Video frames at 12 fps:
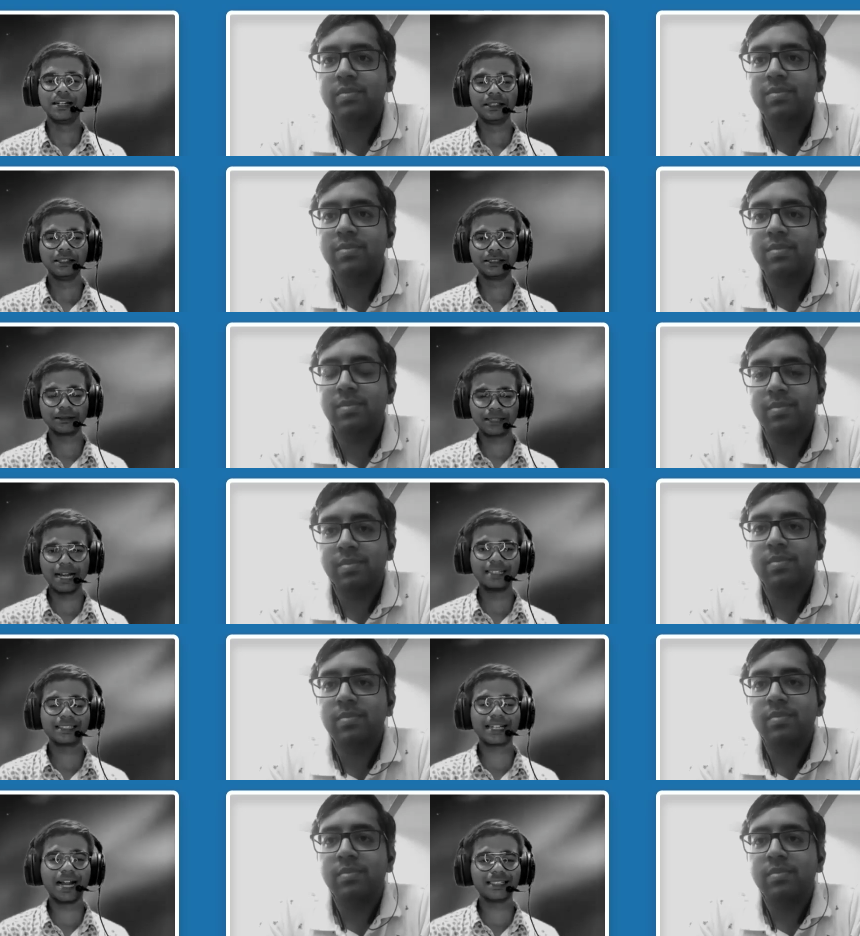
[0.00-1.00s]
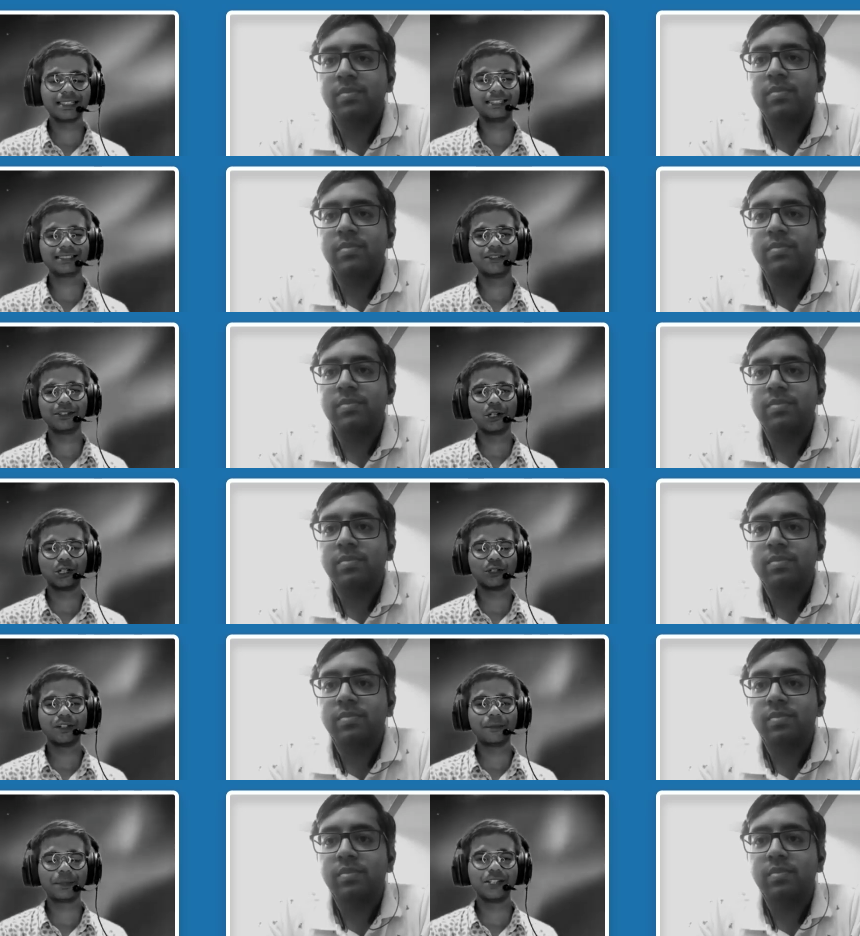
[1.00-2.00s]
Speaker 1: and and candidates have a
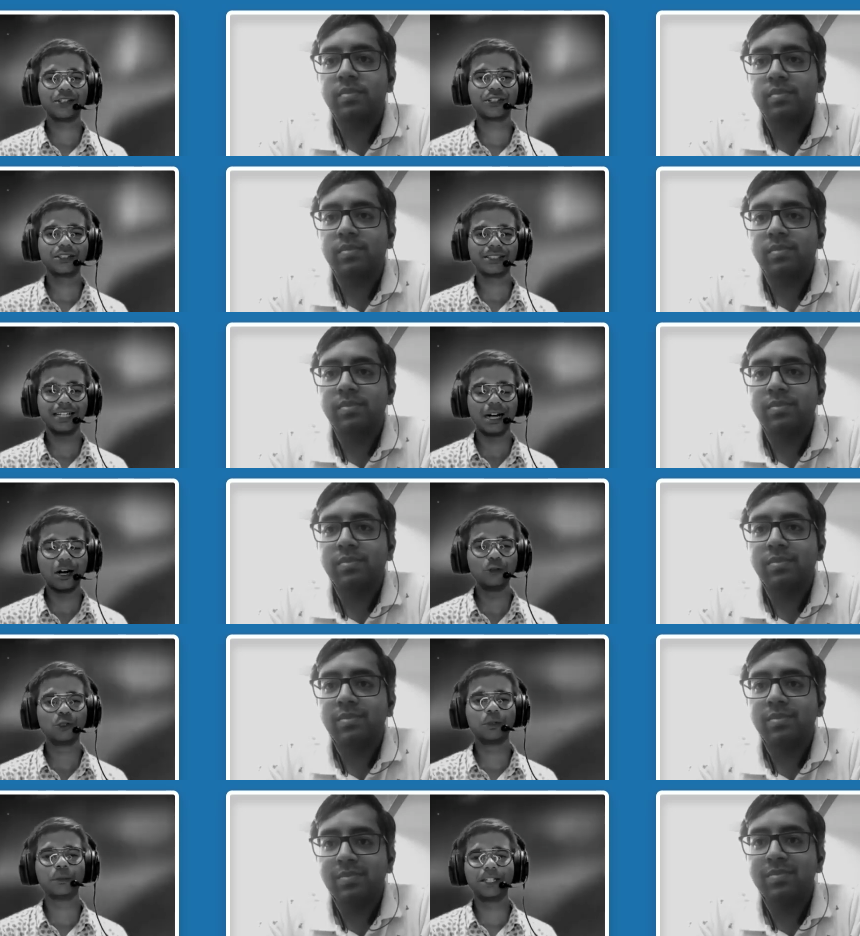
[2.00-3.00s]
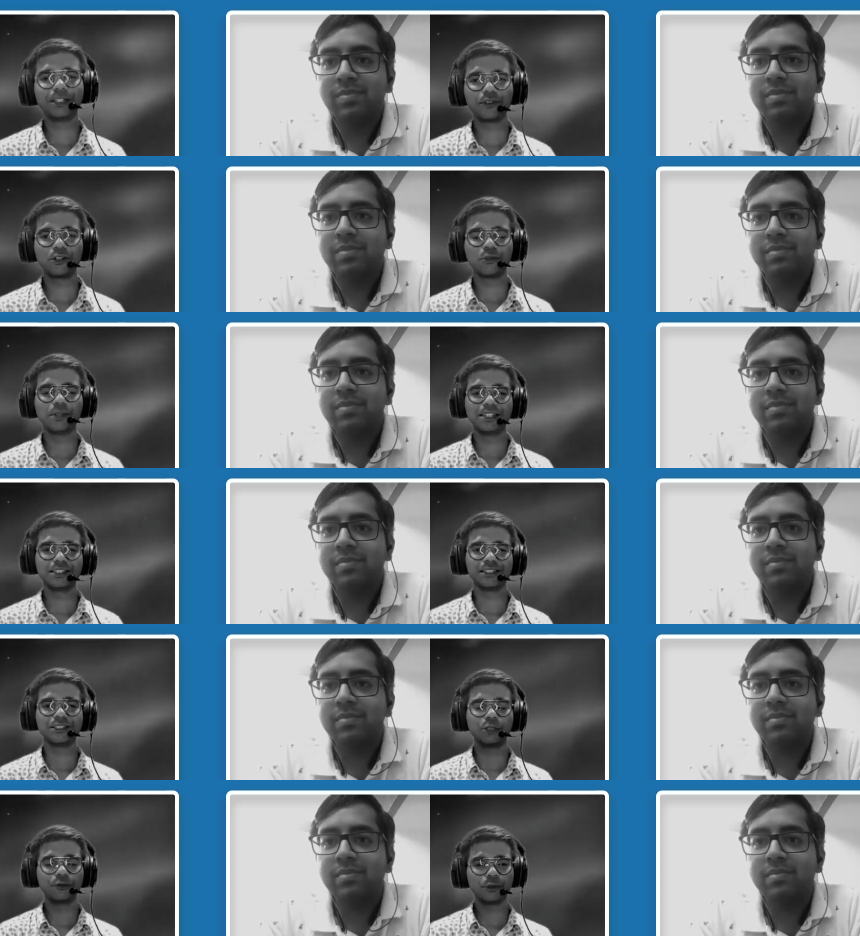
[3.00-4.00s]
lot of apprehension that how to prepare for
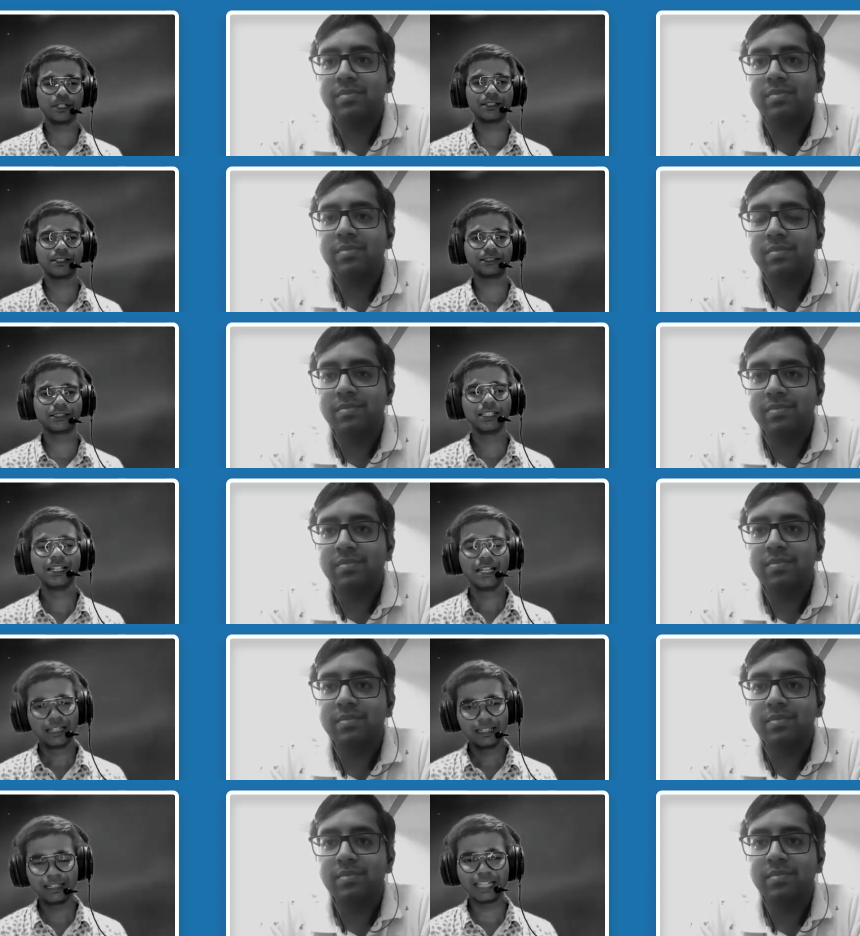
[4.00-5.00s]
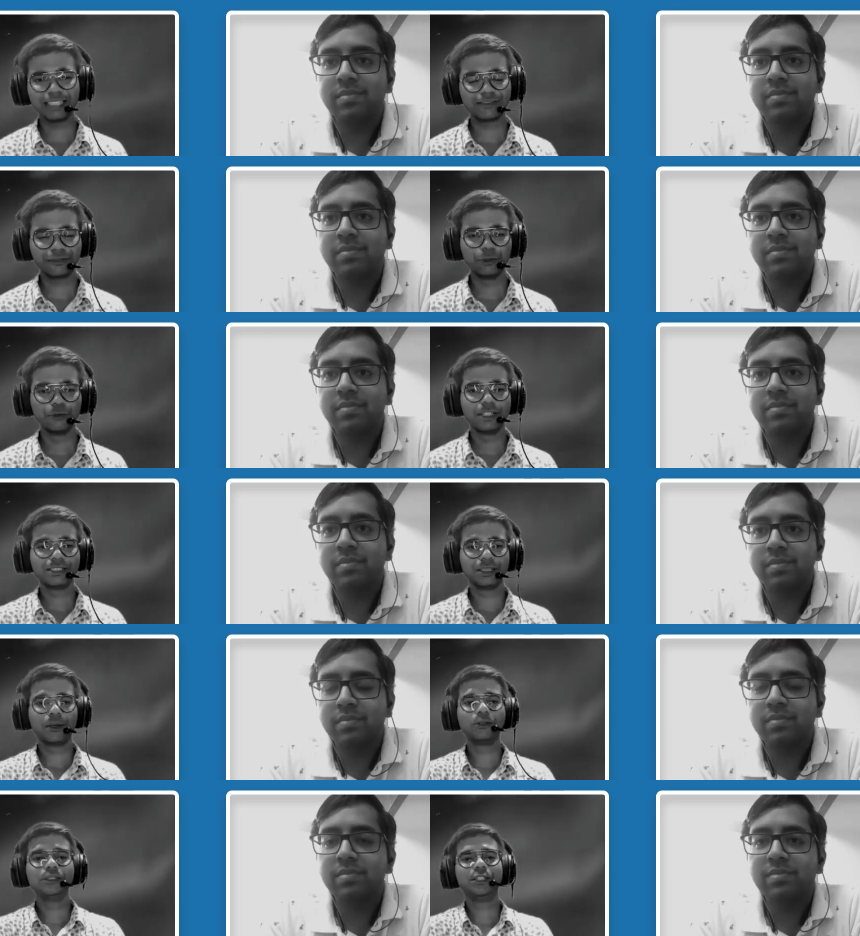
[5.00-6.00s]
numerical so if you can just last few
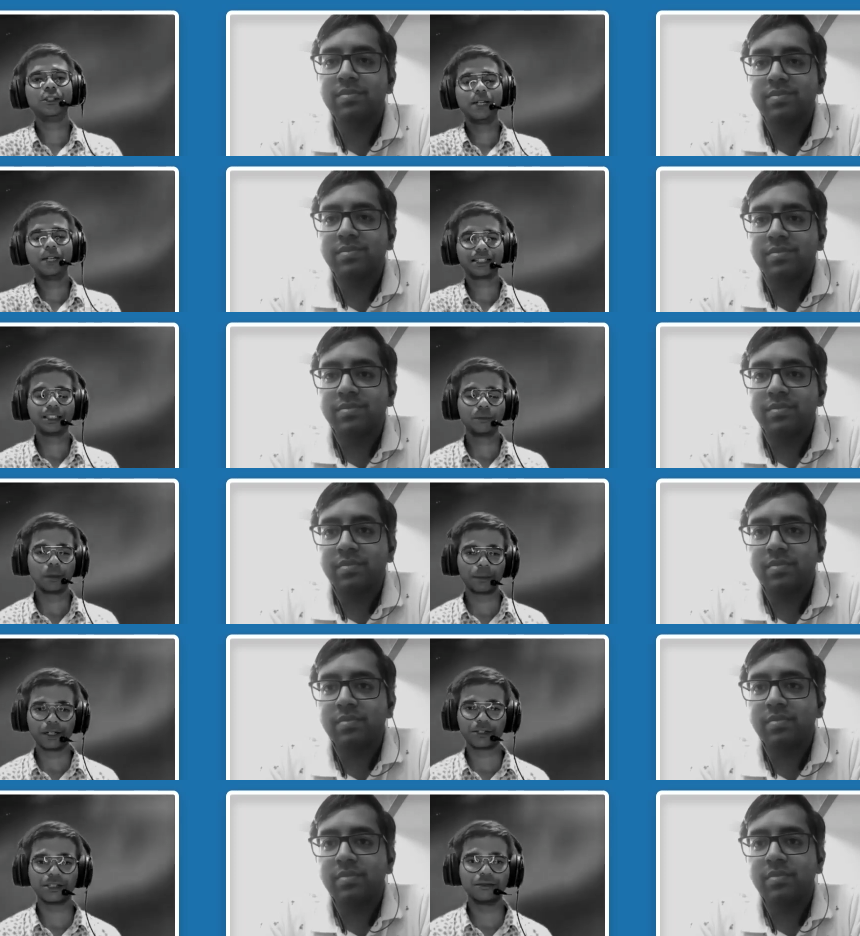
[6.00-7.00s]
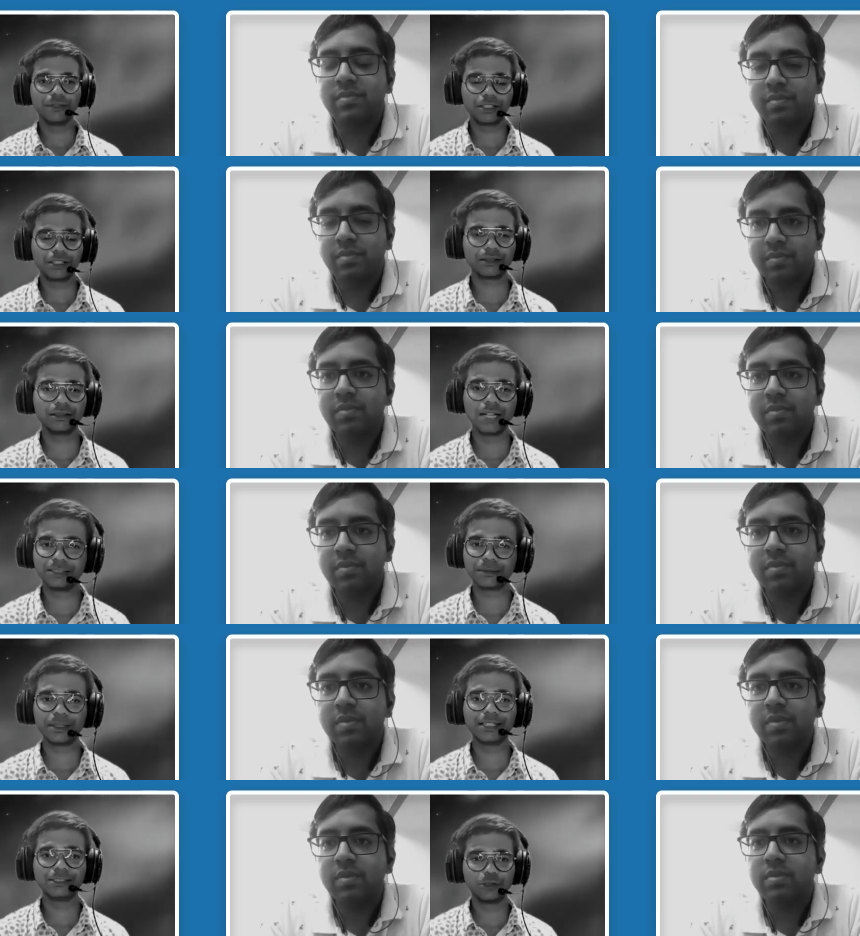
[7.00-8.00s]
words about the numerical preparation which the
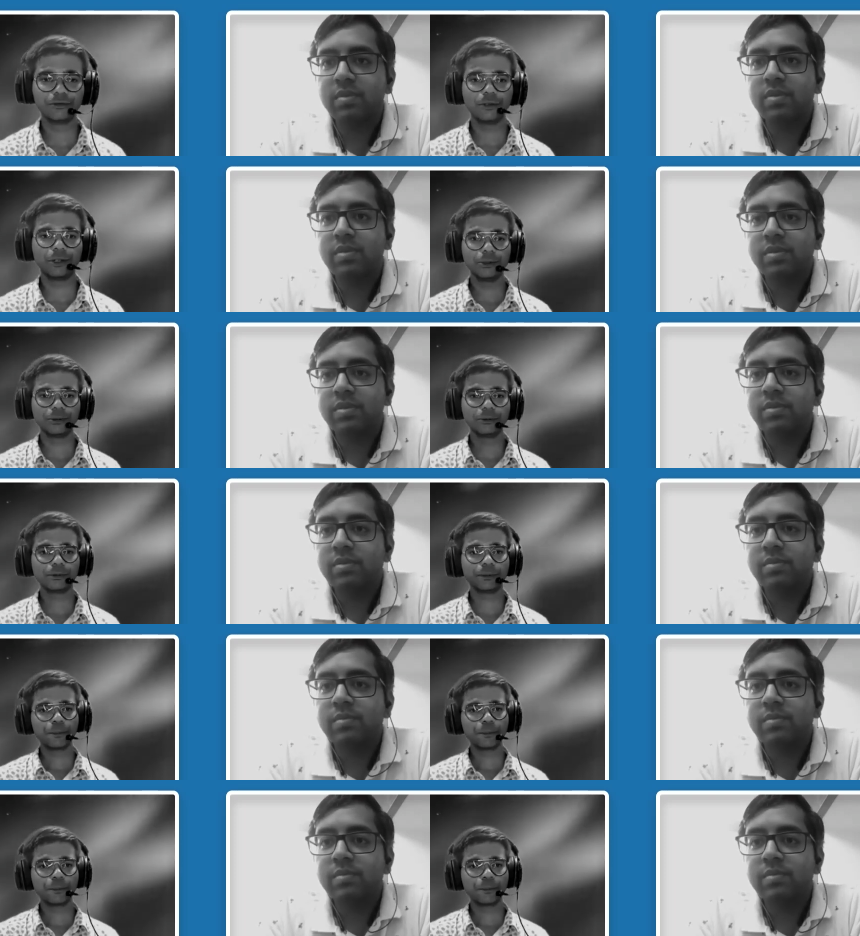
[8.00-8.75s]
aspirants would follow